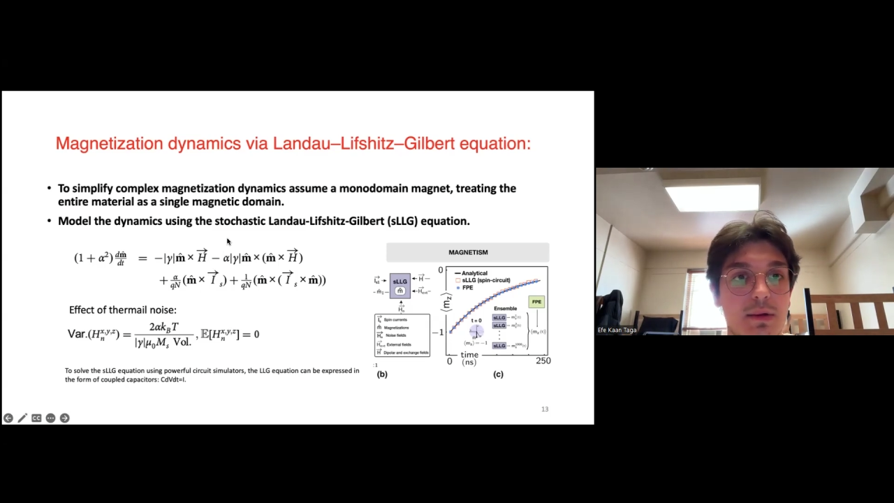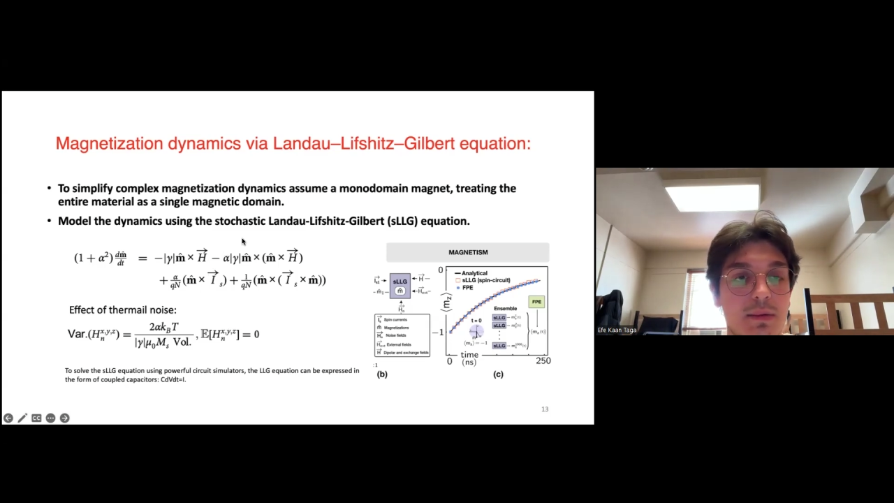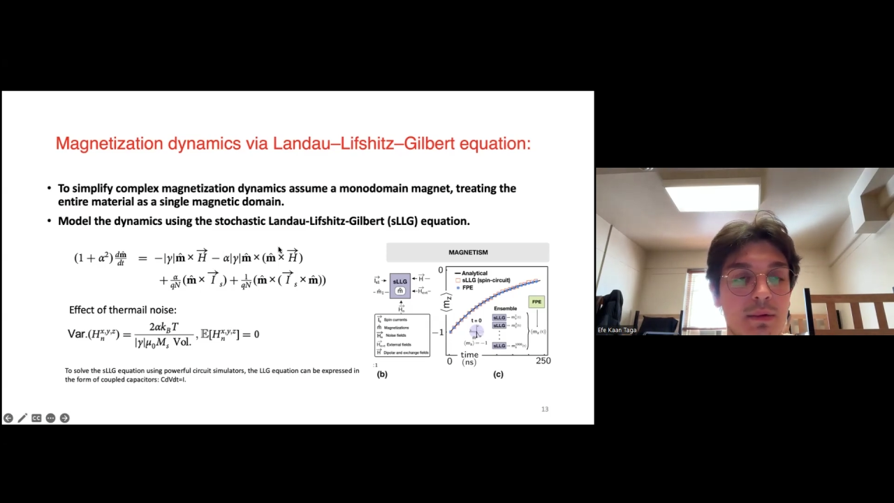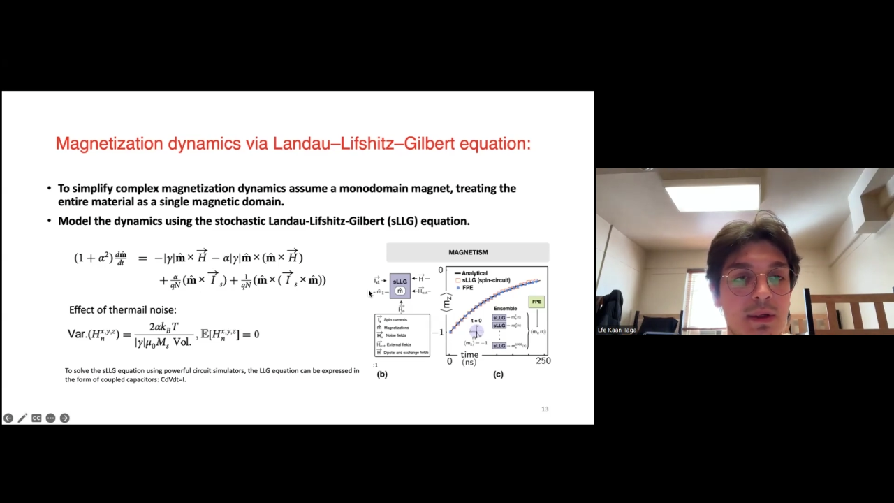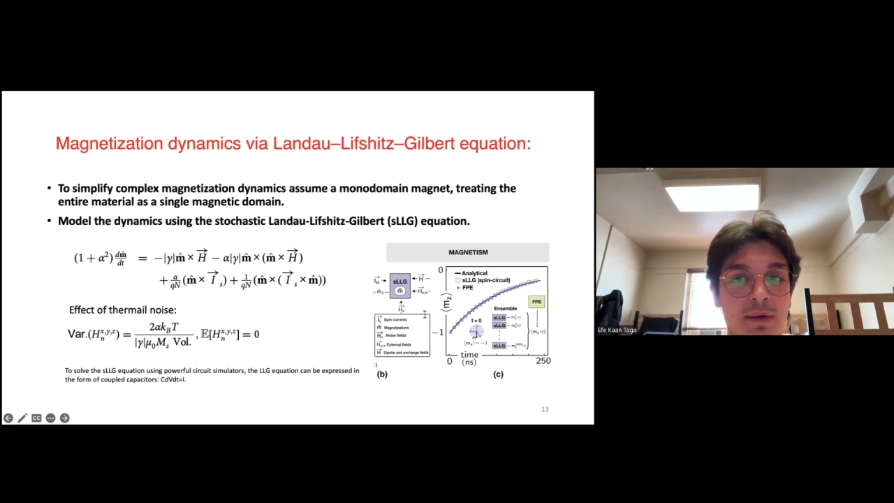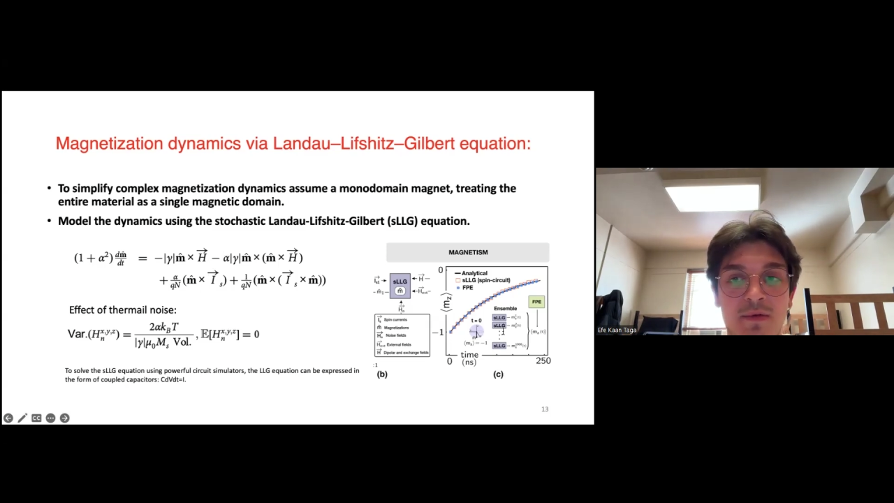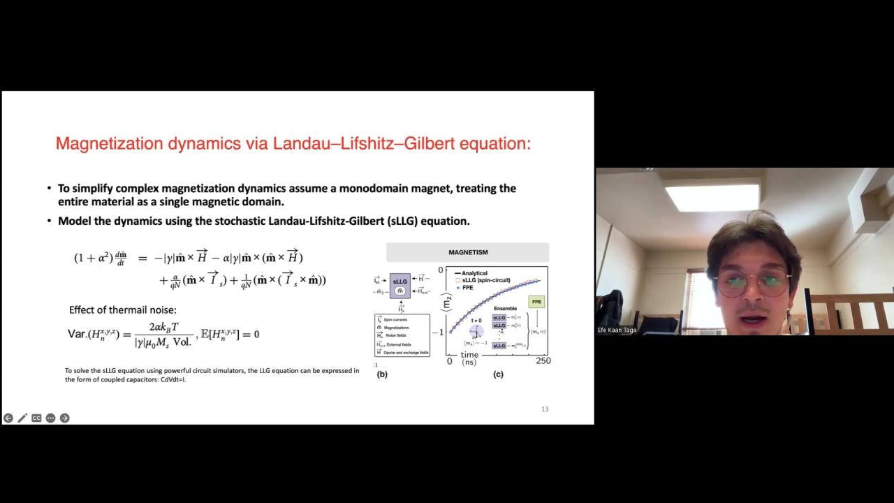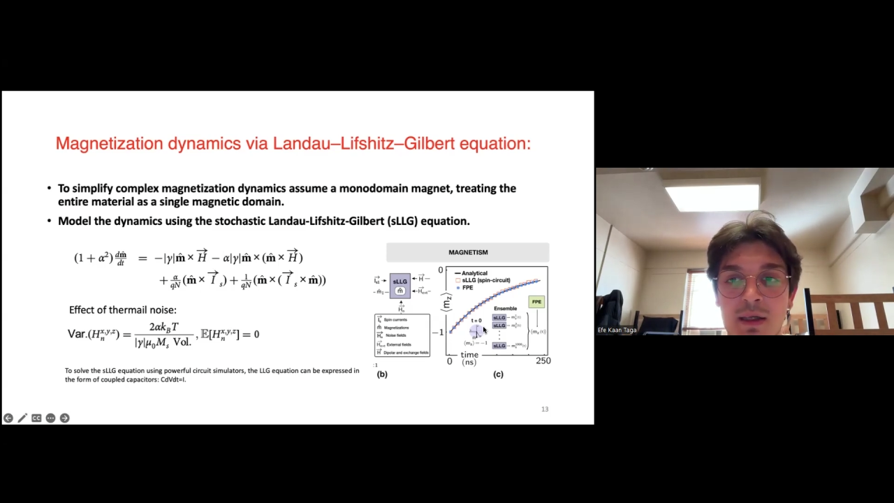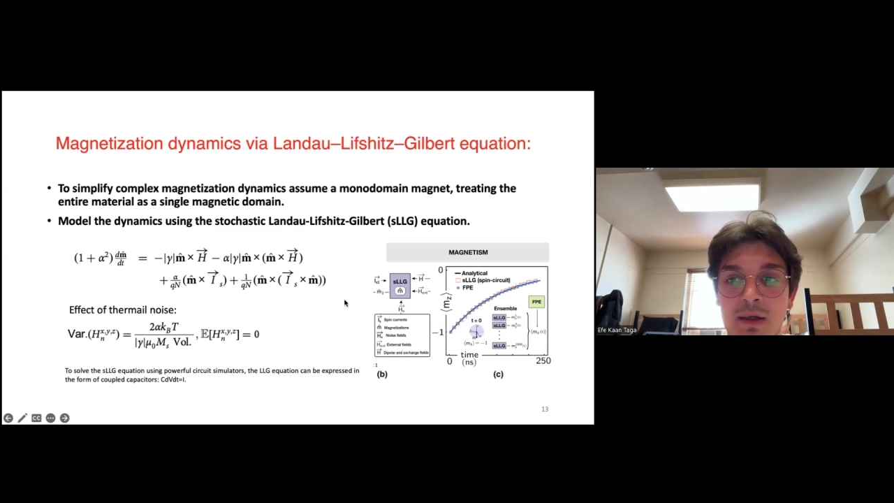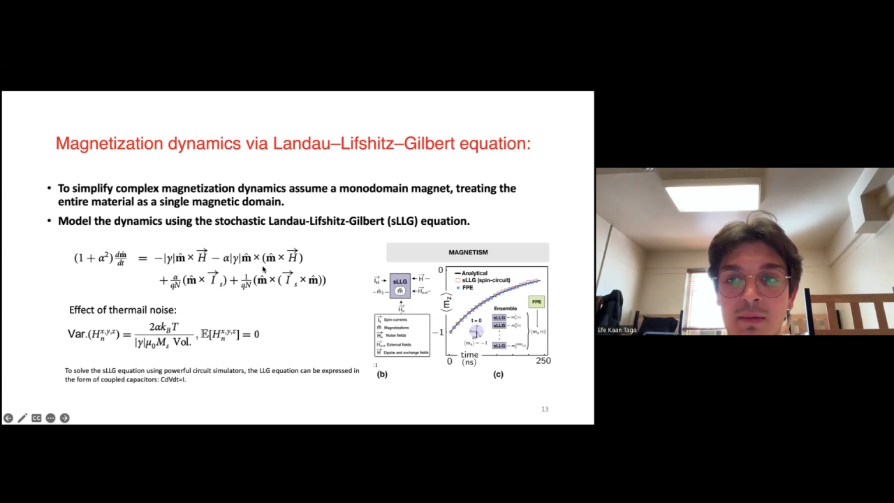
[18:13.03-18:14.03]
the